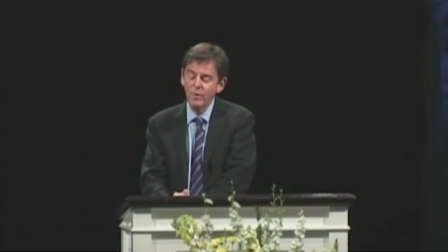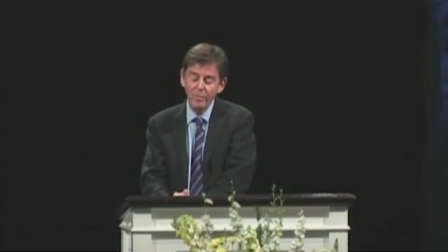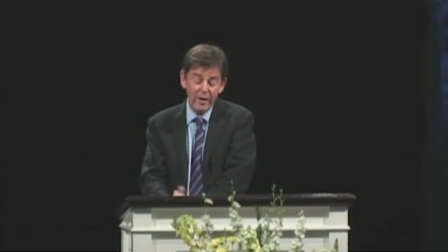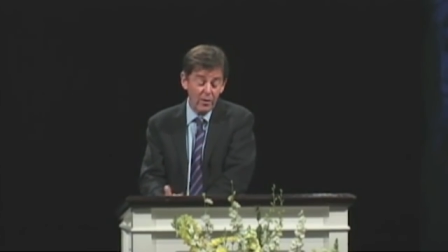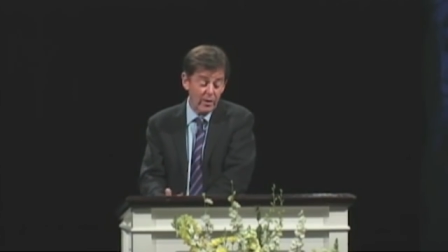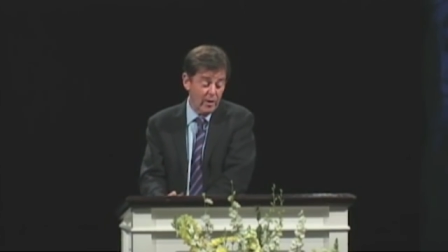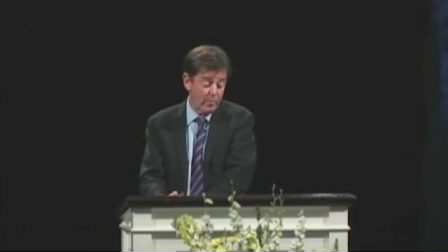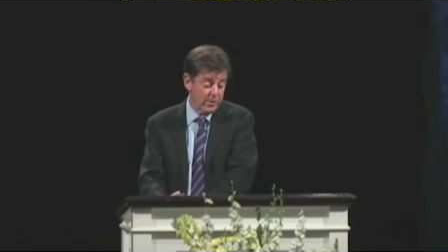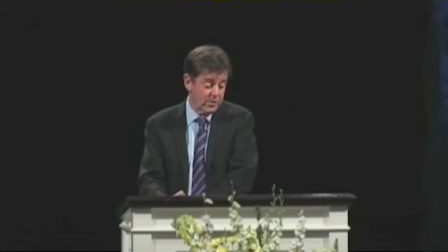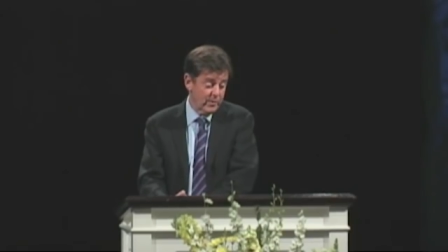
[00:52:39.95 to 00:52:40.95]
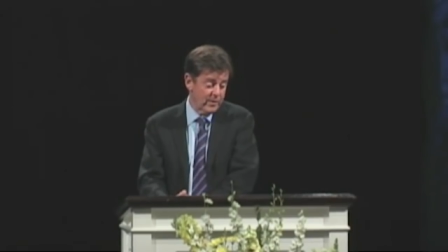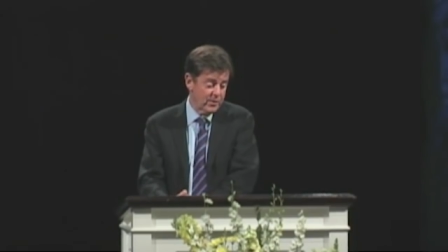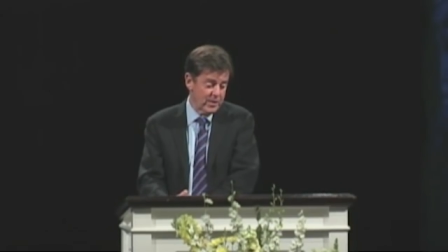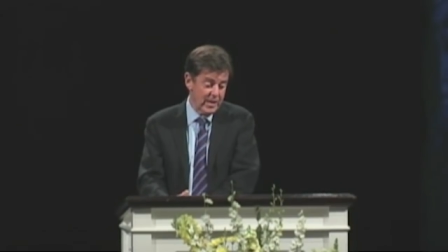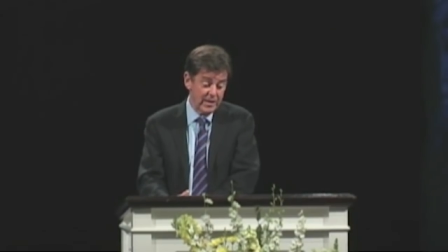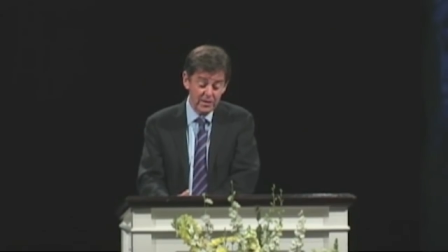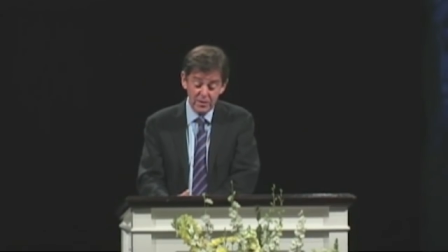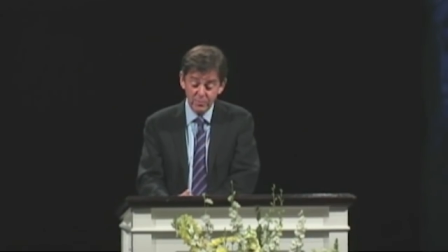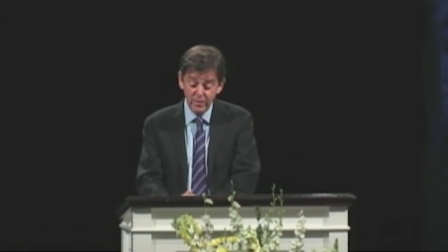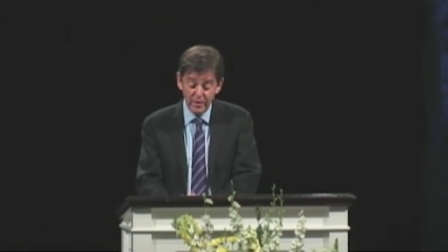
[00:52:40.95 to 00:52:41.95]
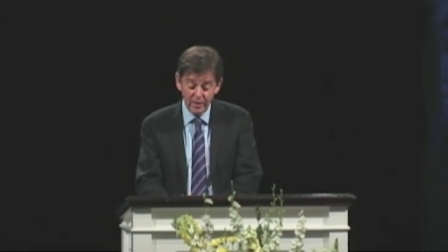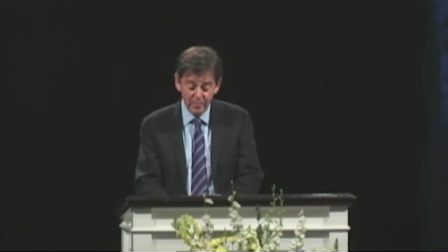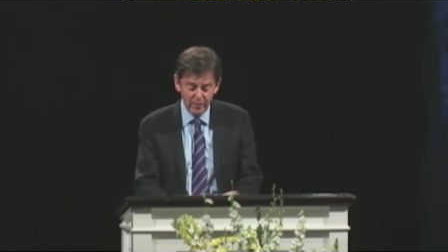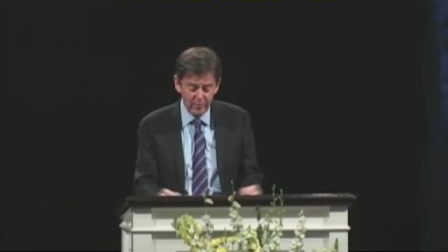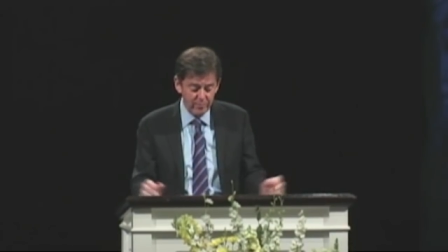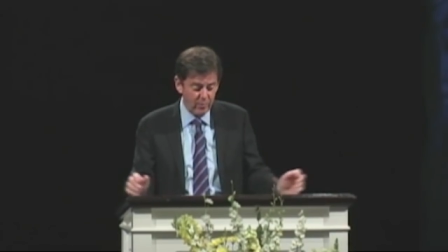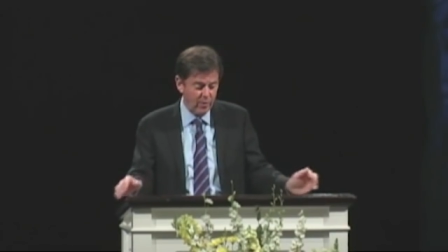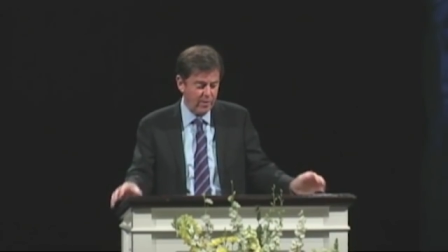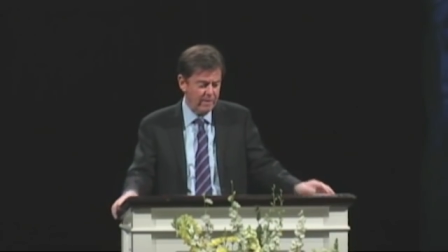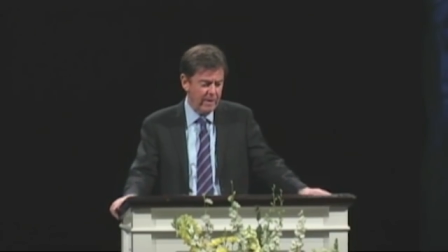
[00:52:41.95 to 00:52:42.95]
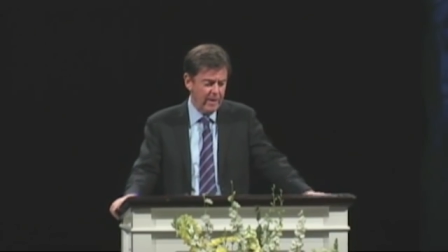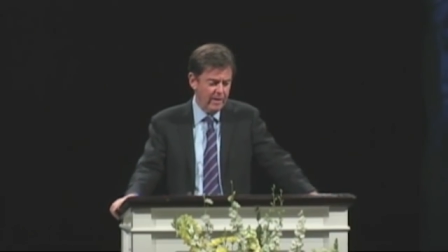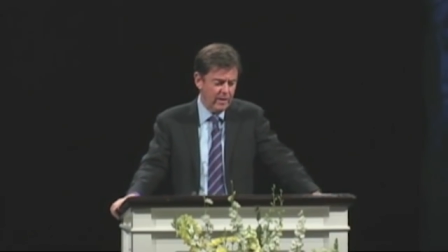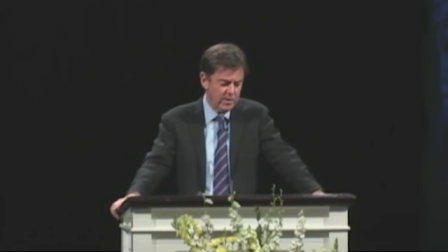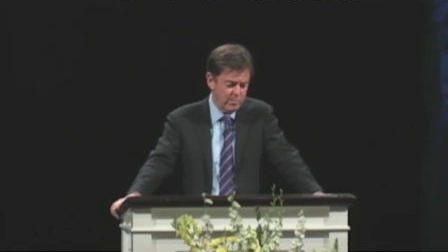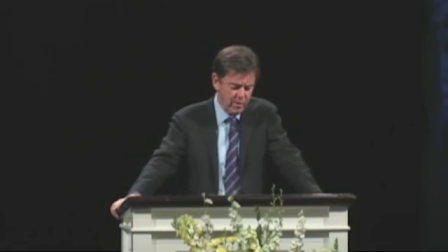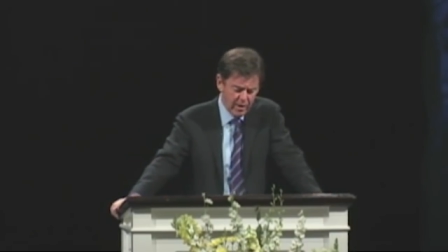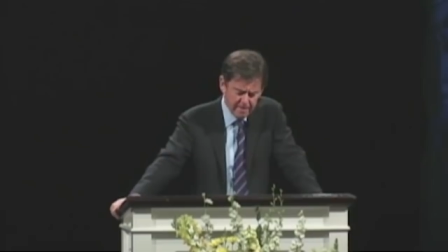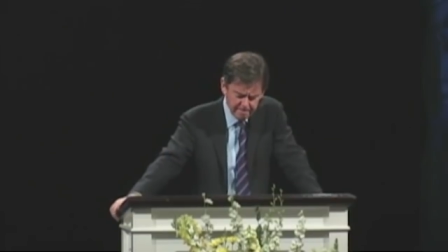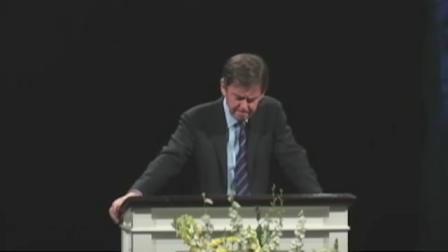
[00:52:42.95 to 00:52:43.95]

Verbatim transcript: may God help us to understand this as we think about it more. Let's pray.